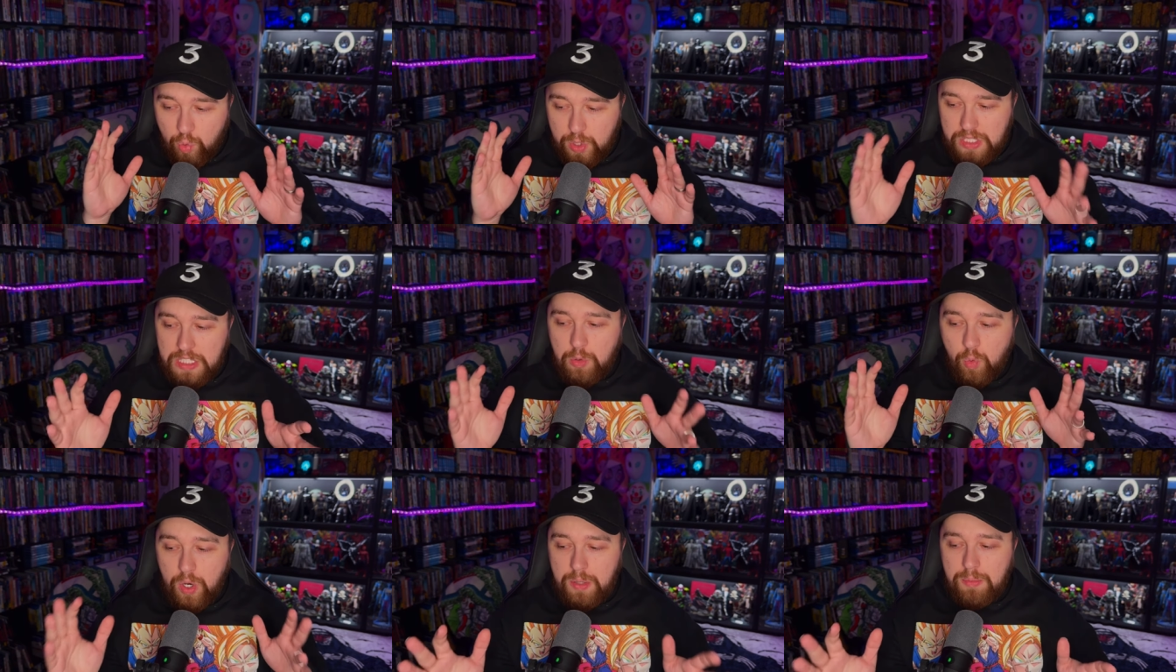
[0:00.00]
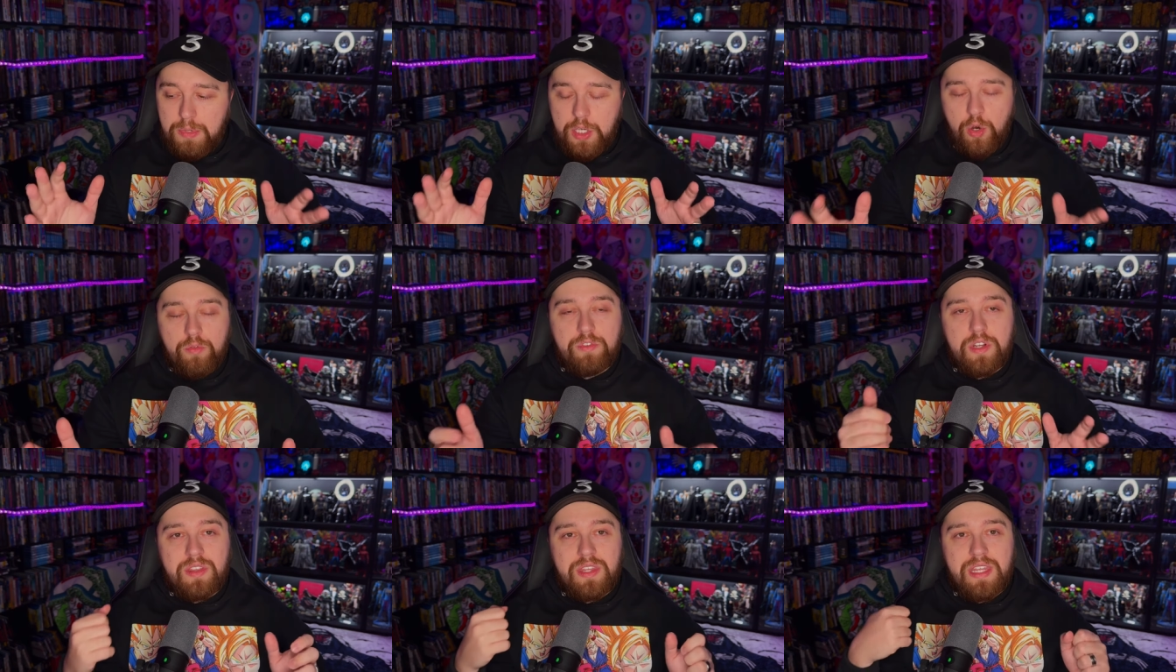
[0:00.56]
really won me
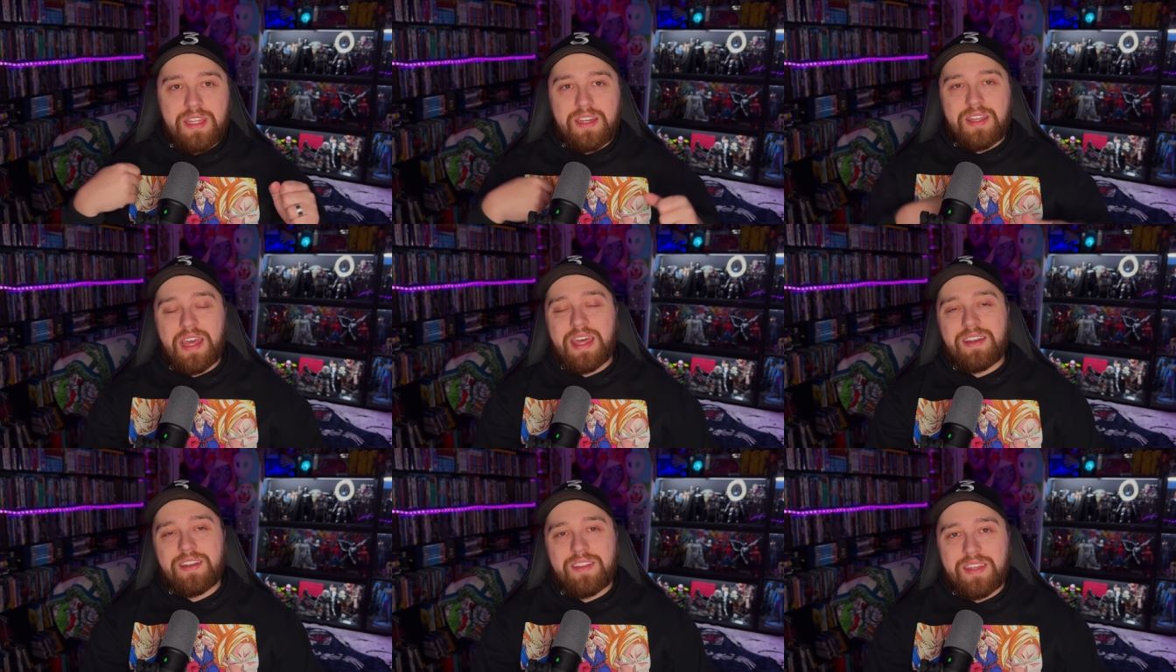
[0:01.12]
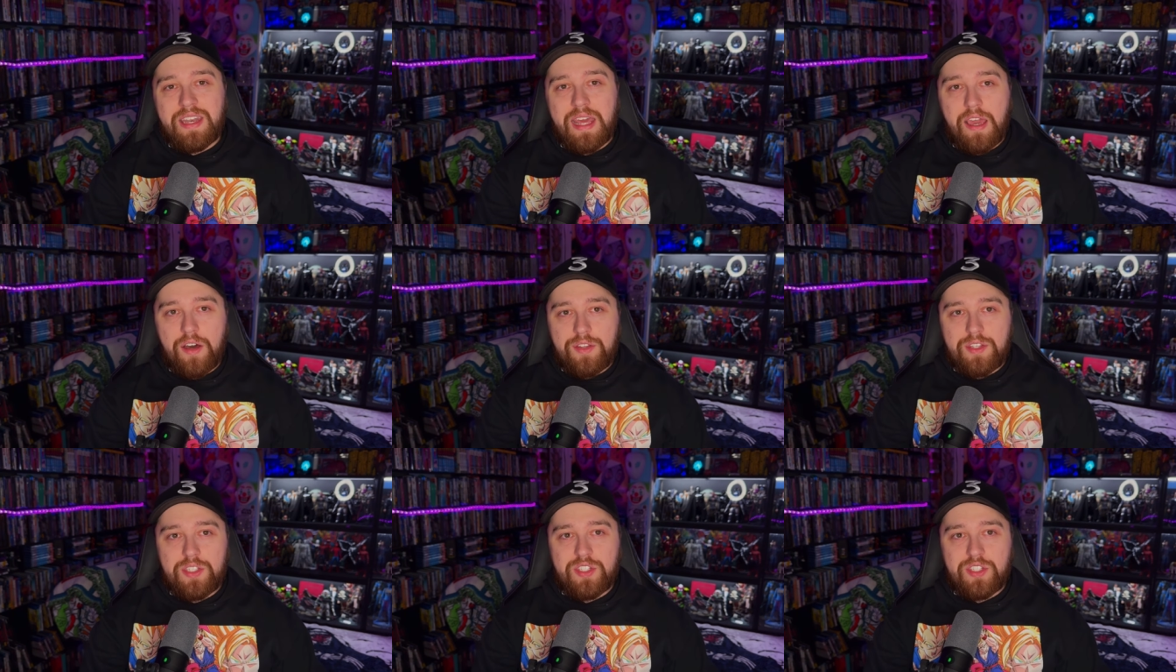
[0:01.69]
over in the end, end of the day on this